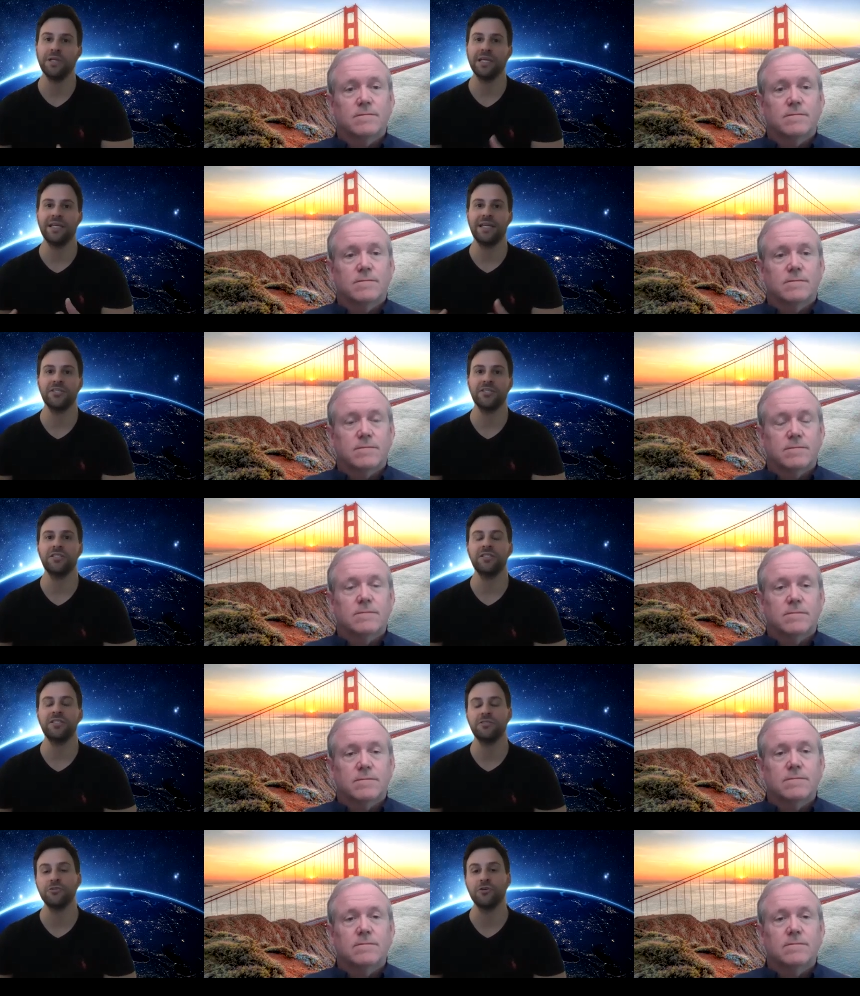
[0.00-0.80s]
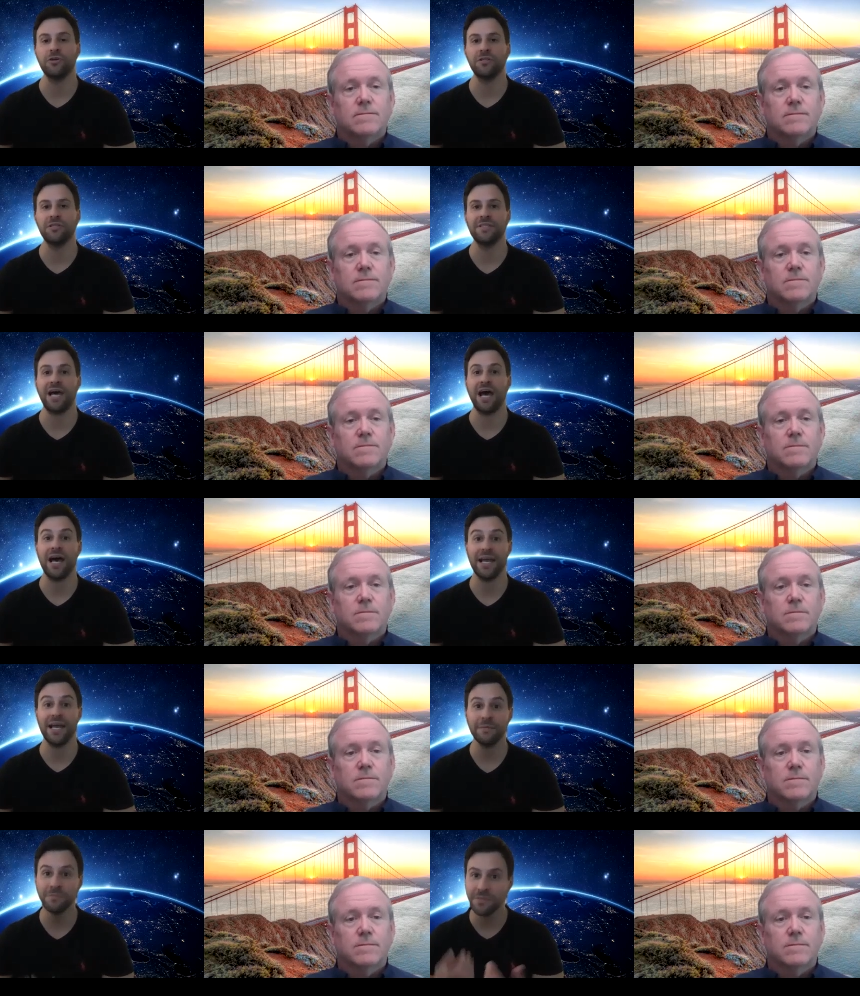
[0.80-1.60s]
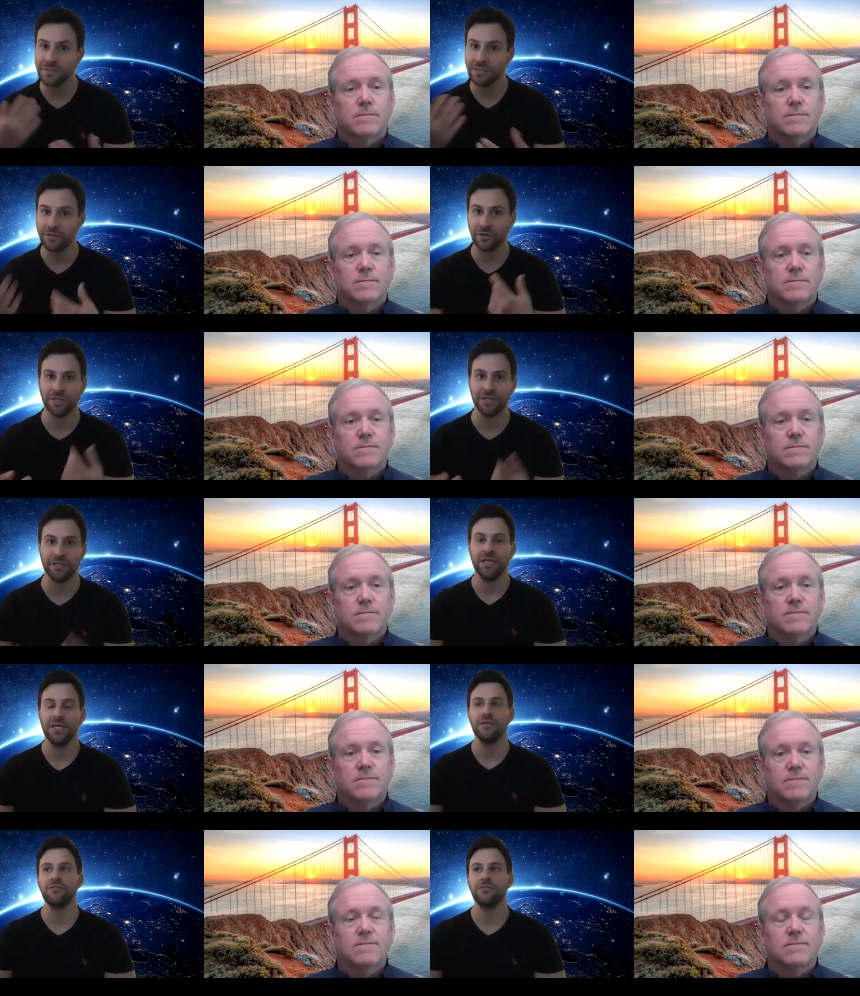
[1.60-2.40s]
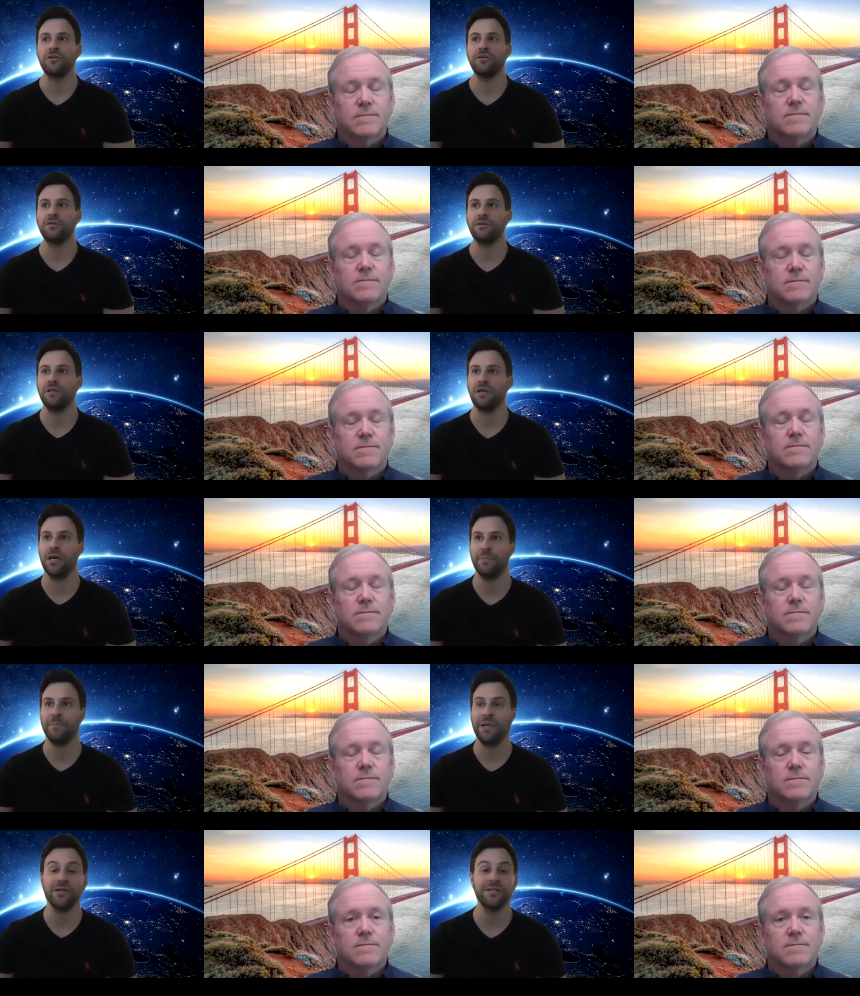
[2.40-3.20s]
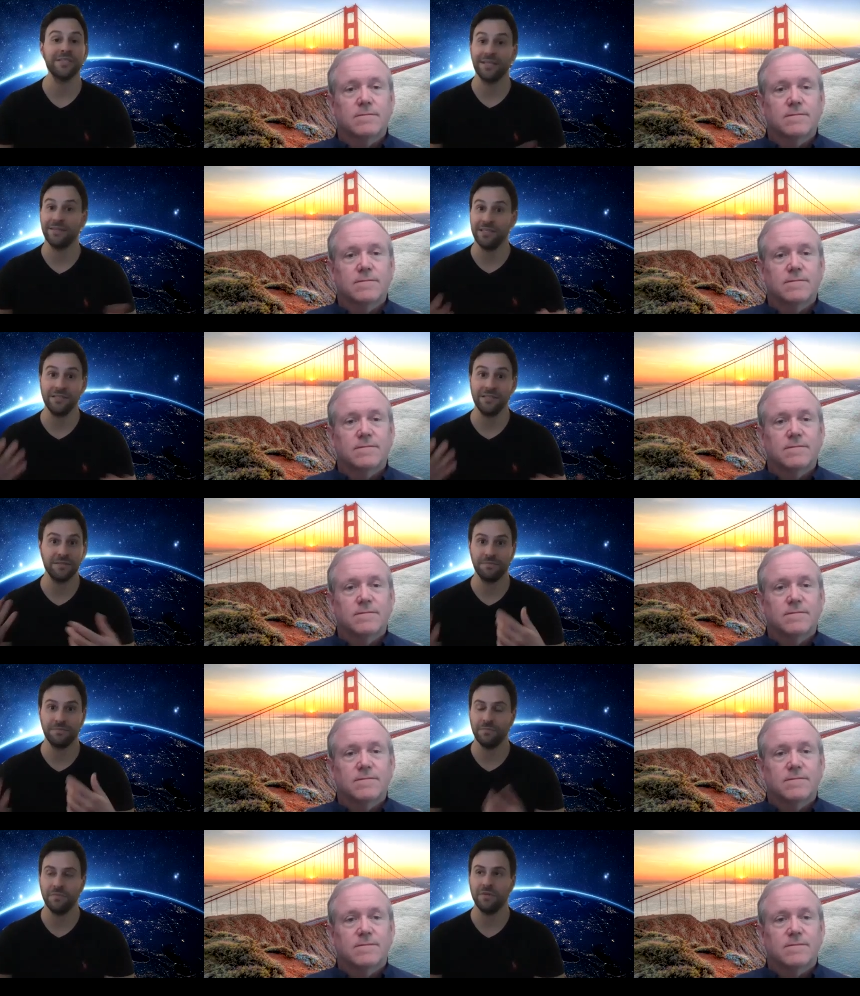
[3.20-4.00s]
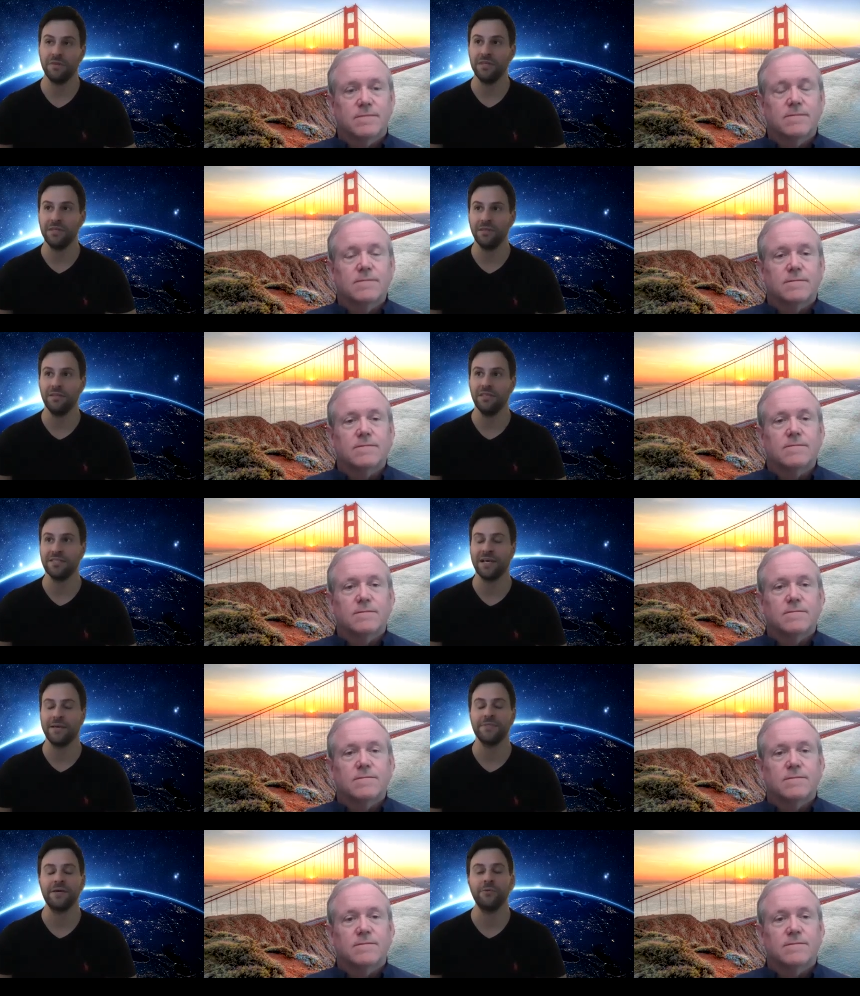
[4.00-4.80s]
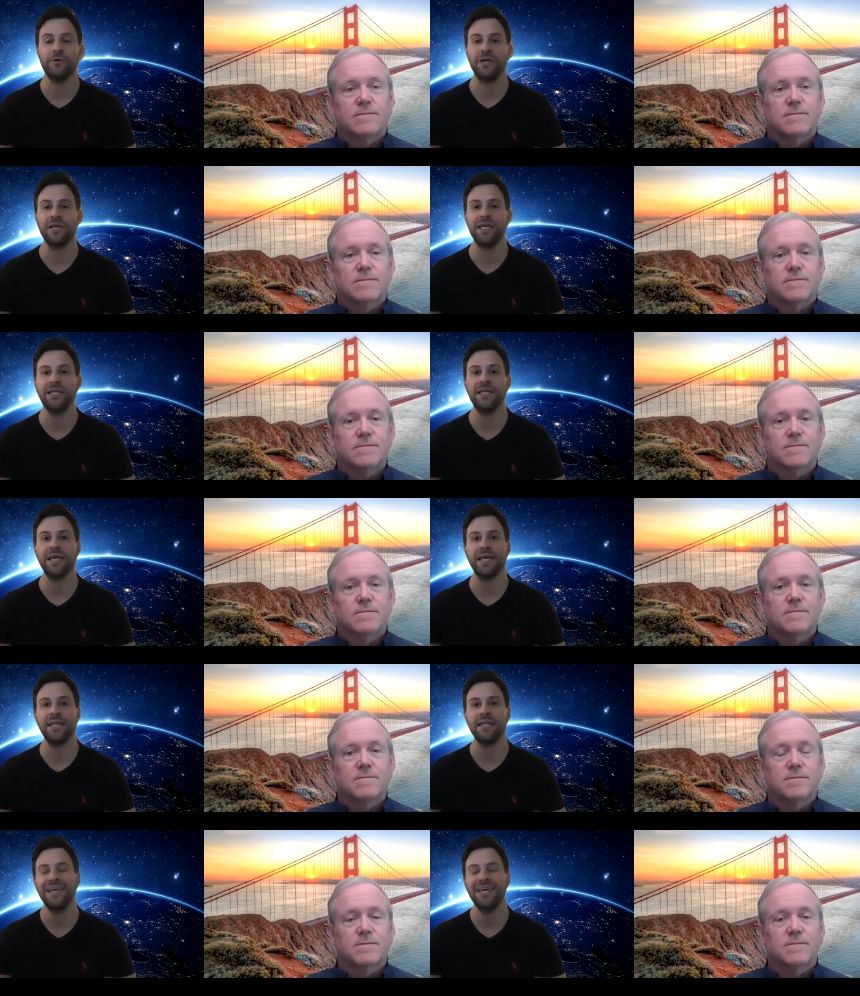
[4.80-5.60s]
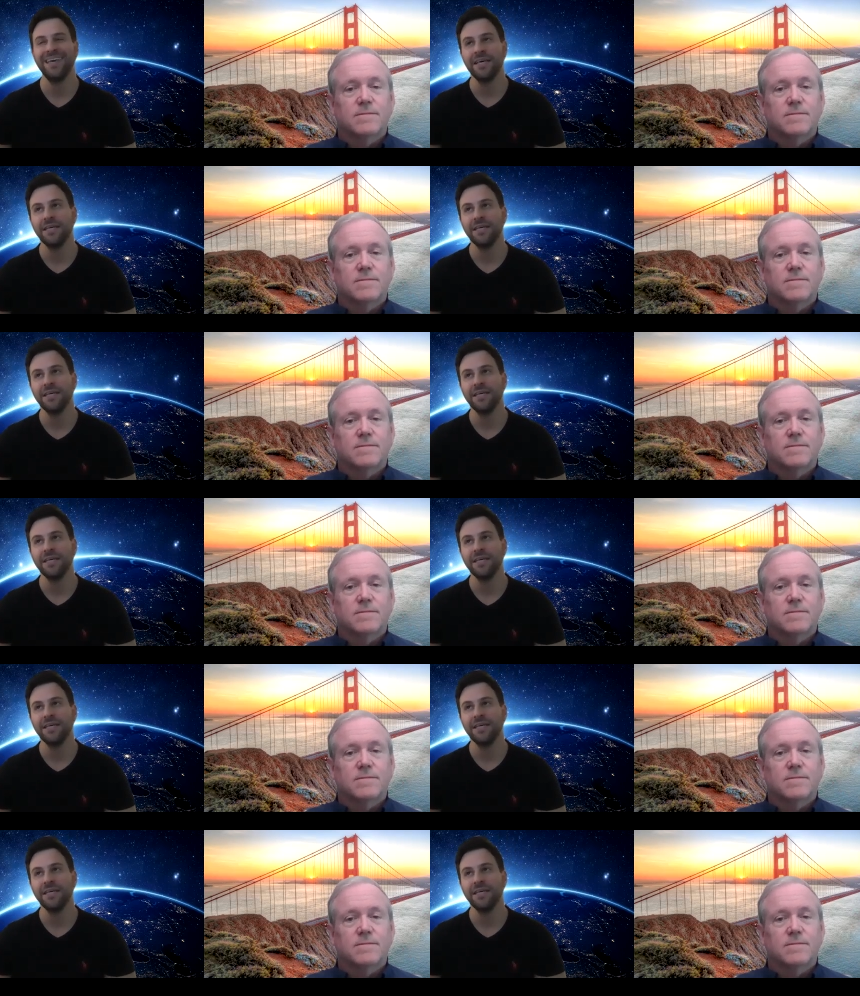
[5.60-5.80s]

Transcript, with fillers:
Speaker 1: connection in certain times during certain uh, periods like these these times that we're in, and mm-hmm.